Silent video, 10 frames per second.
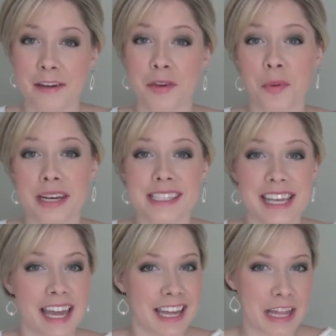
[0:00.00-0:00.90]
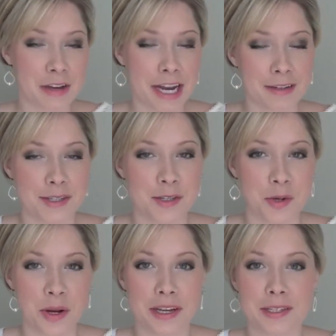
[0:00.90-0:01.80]
If you want to see any other hair
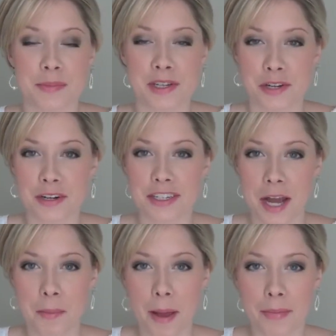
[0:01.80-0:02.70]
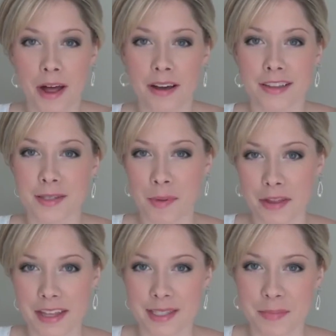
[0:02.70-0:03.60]
tutorials, be sure to check my blog,
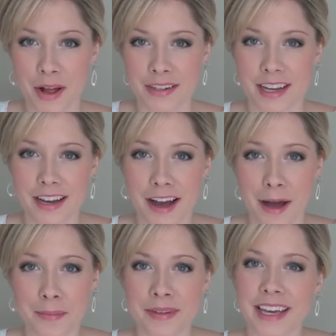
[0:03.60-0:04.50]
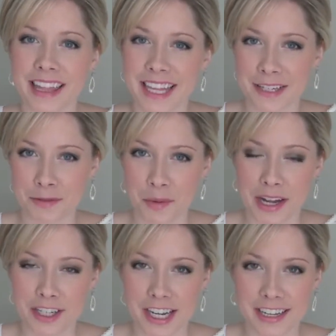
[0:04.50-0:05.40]
thesmallthingsblog.com, and thanks for
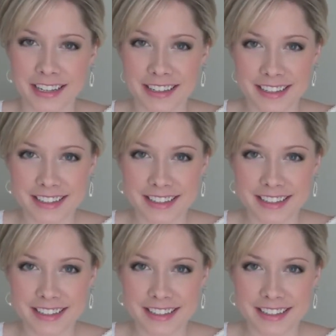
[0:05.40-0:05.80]
watching.